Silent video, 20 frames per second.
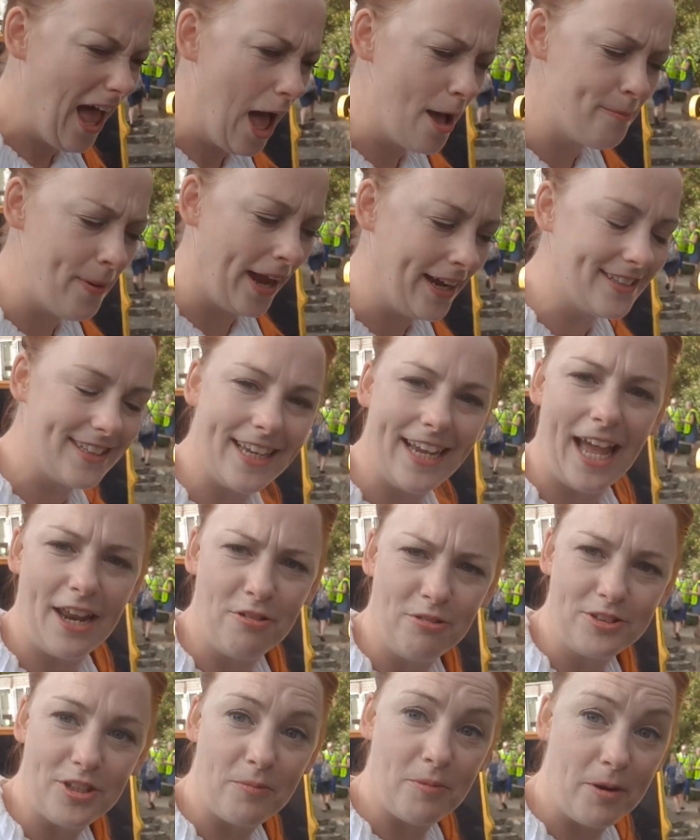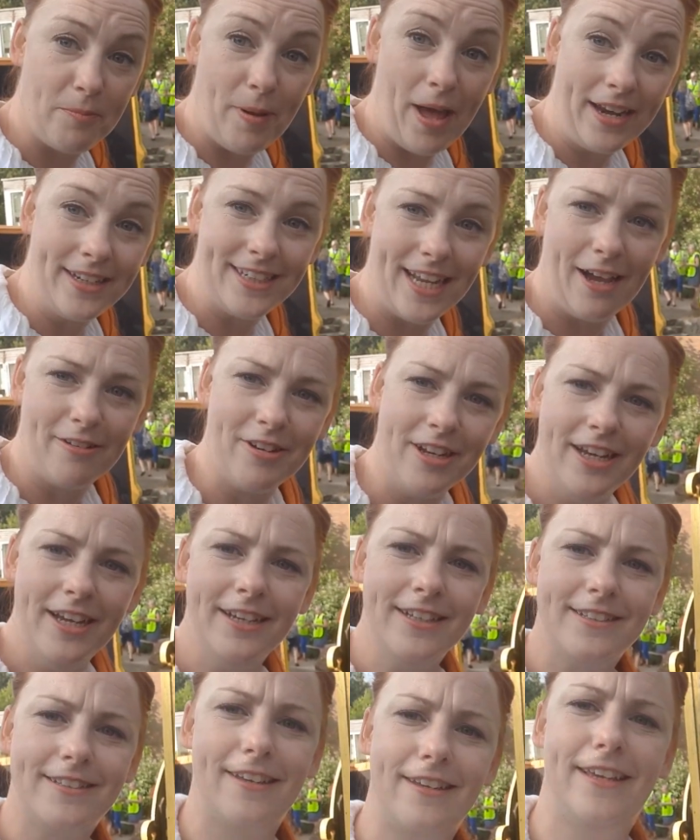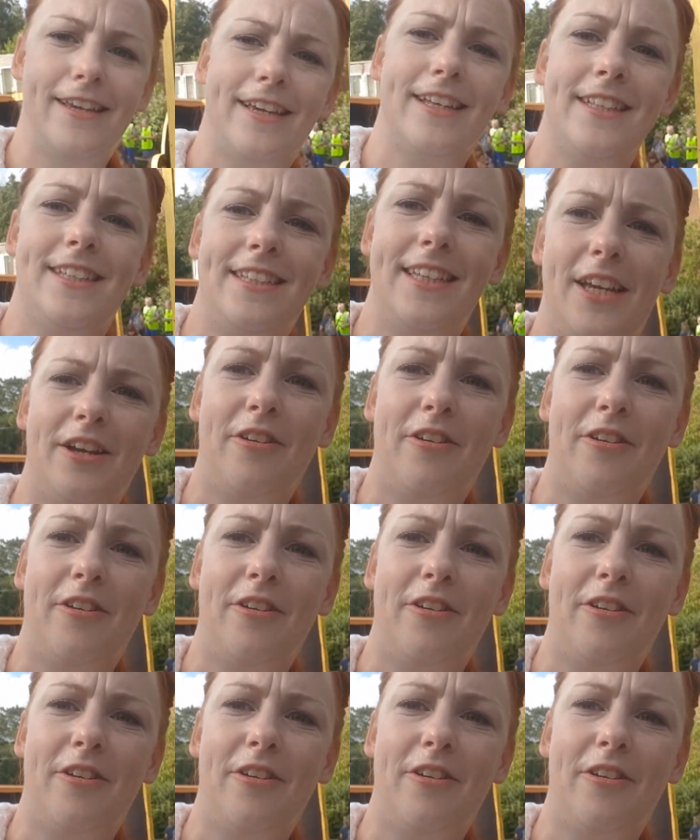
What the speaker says: Amazing. And also I'm going to pan down so you can see